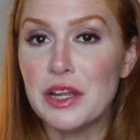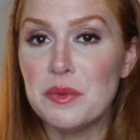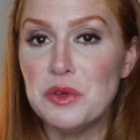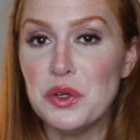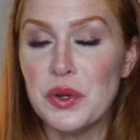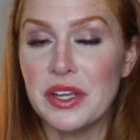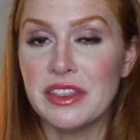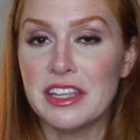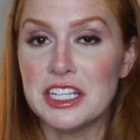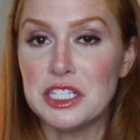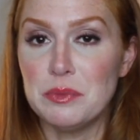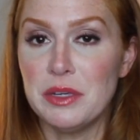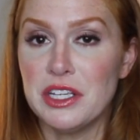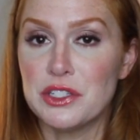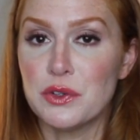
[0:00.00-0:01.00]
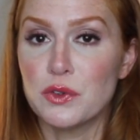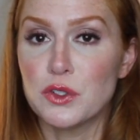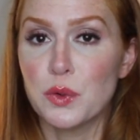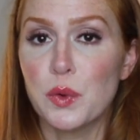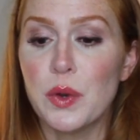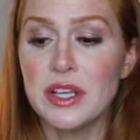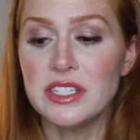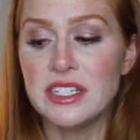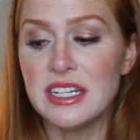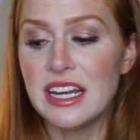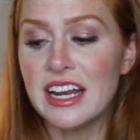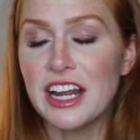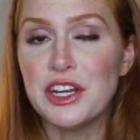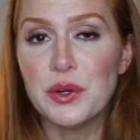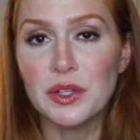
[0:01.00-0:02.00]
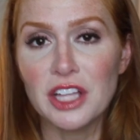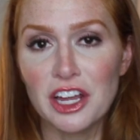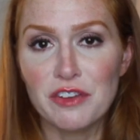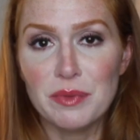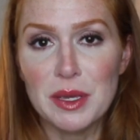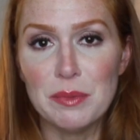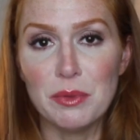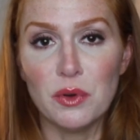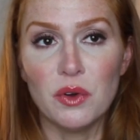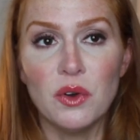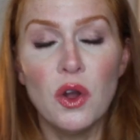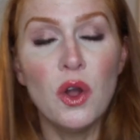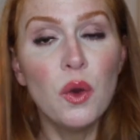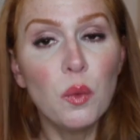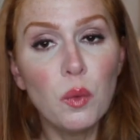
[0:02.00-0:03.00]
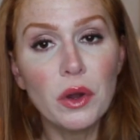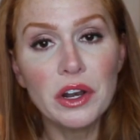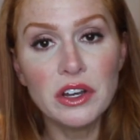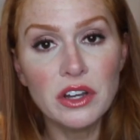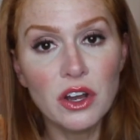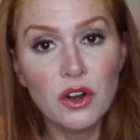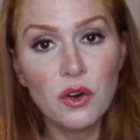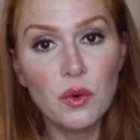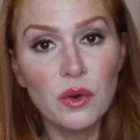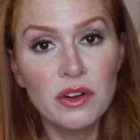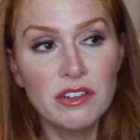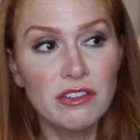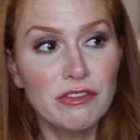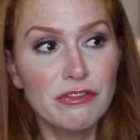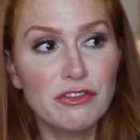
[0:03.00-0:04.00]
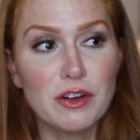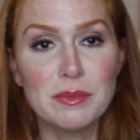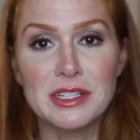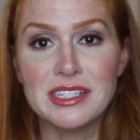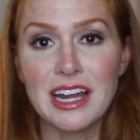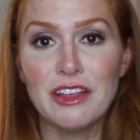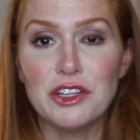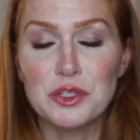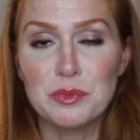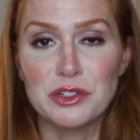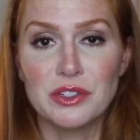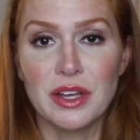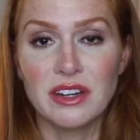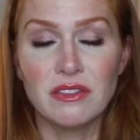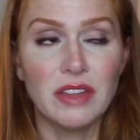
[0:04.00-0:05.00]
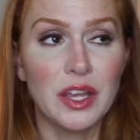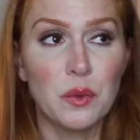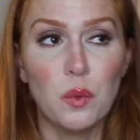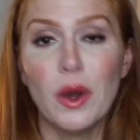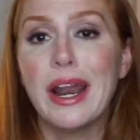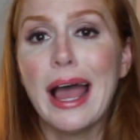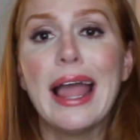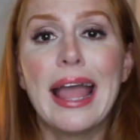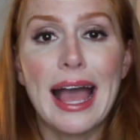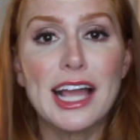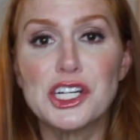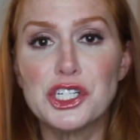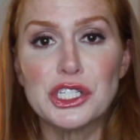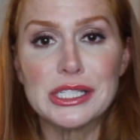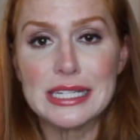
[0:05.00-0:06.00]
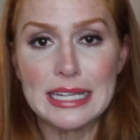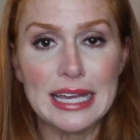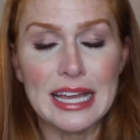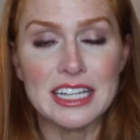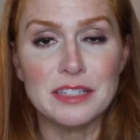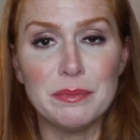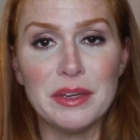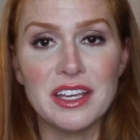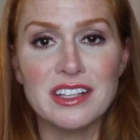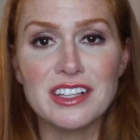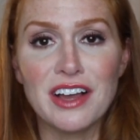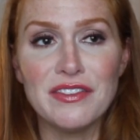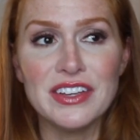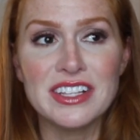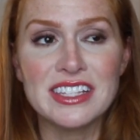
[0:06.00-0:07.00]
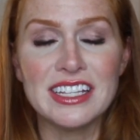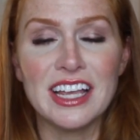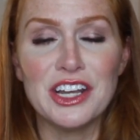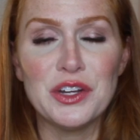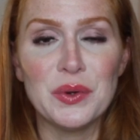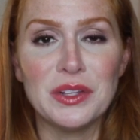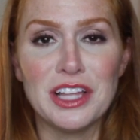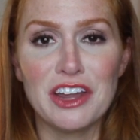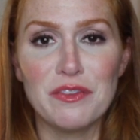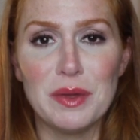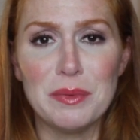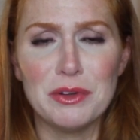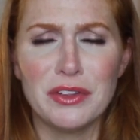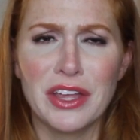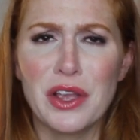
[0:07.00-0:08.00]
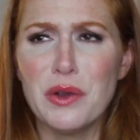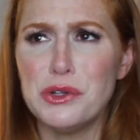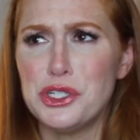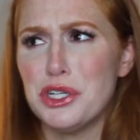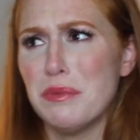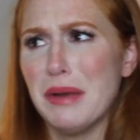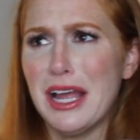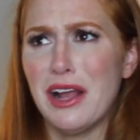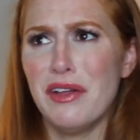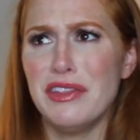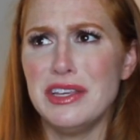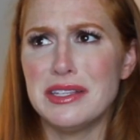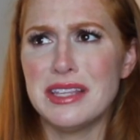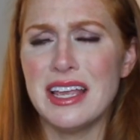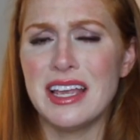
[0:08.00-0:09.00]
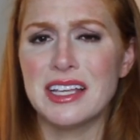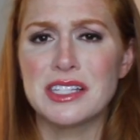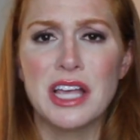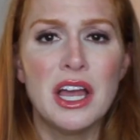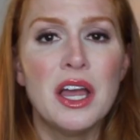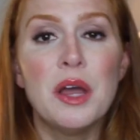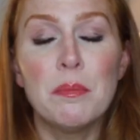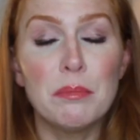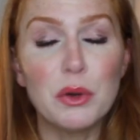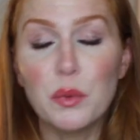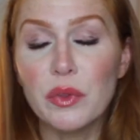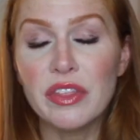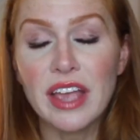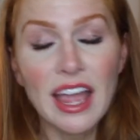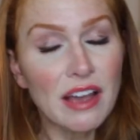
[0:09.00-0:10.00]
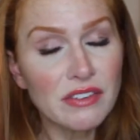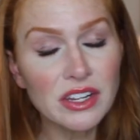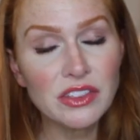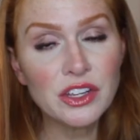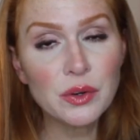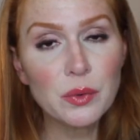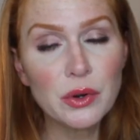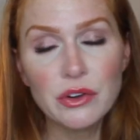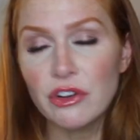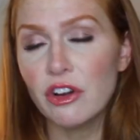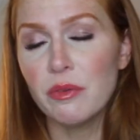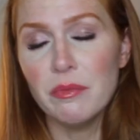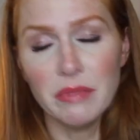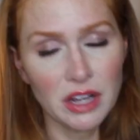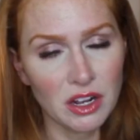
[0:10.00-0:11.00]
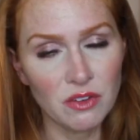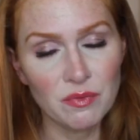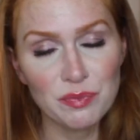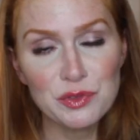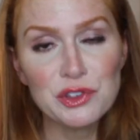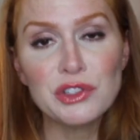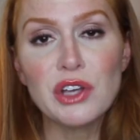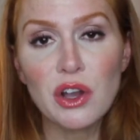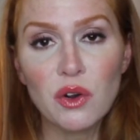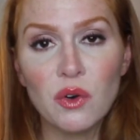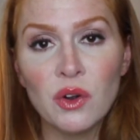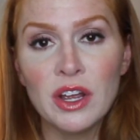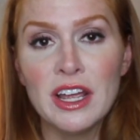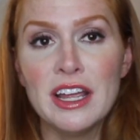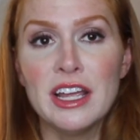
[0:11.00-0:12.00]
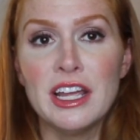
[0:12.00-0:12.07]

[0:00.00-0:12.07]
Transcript: am doing this because it was requested, and I know a lot of people want to know from a stylist perspective, like what I actually get, because obviously I know a lot of people are like, oh, you should buy all these things, but would they have it in their wardrobe? No. So